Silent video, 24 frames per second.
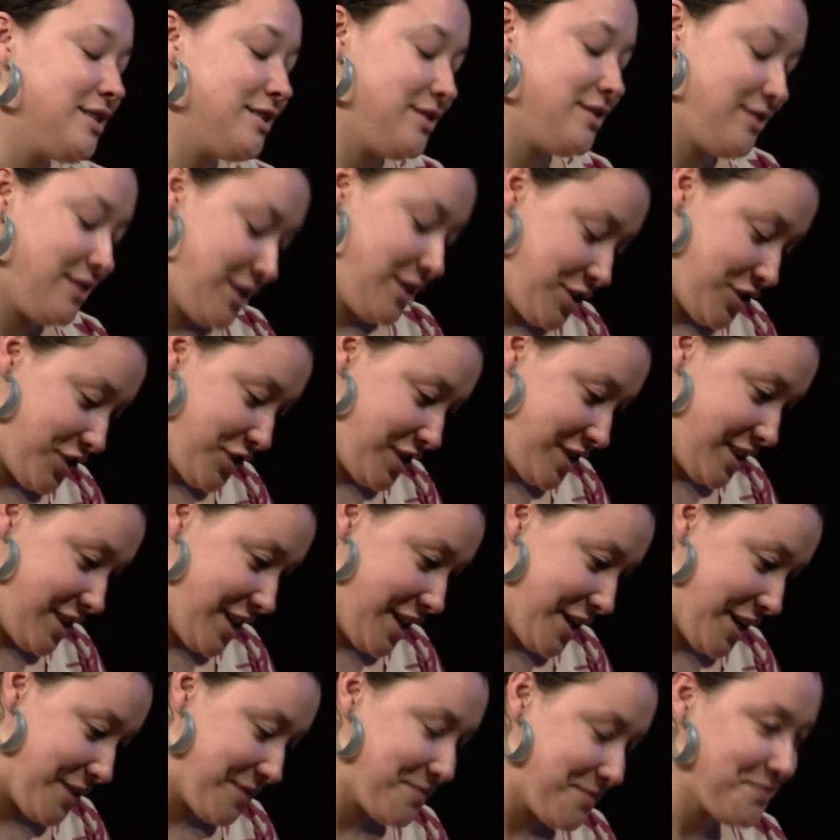What,
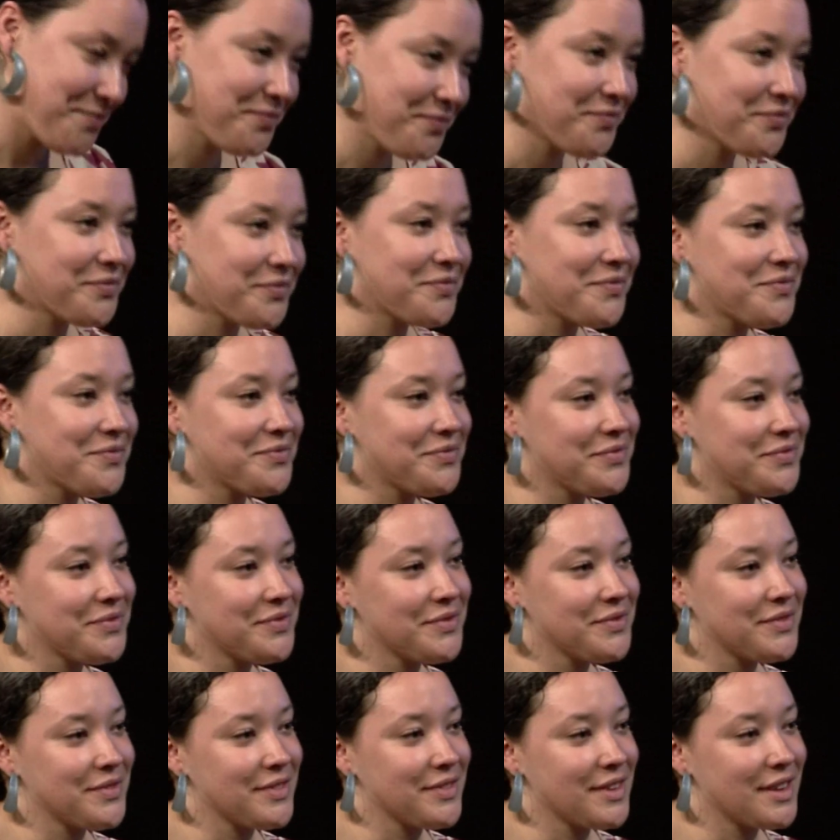Interesting. Um, yeah. What school were
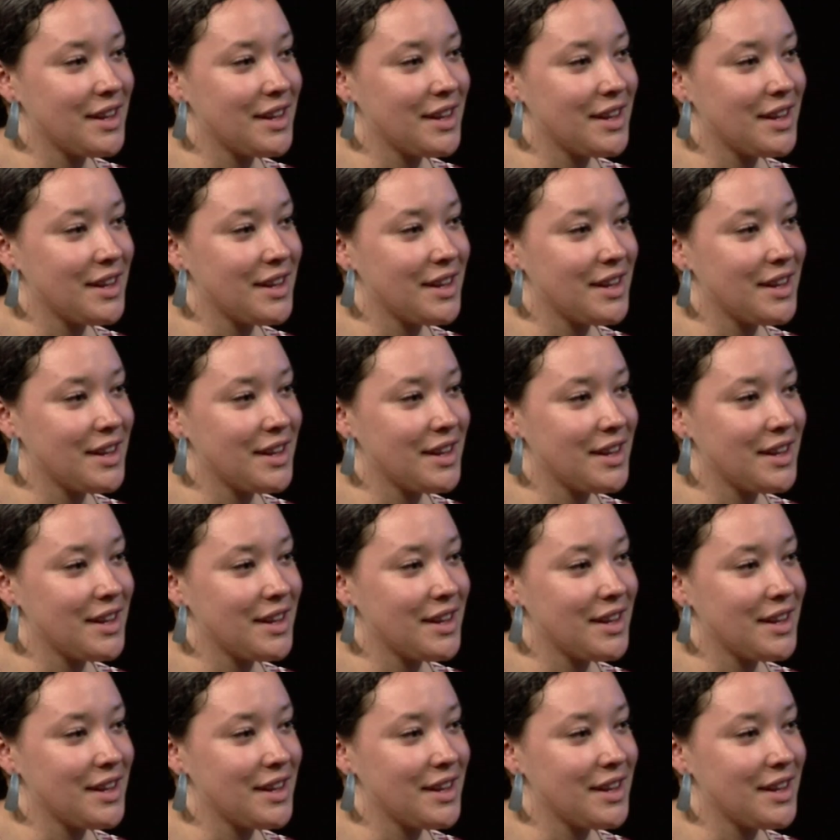those?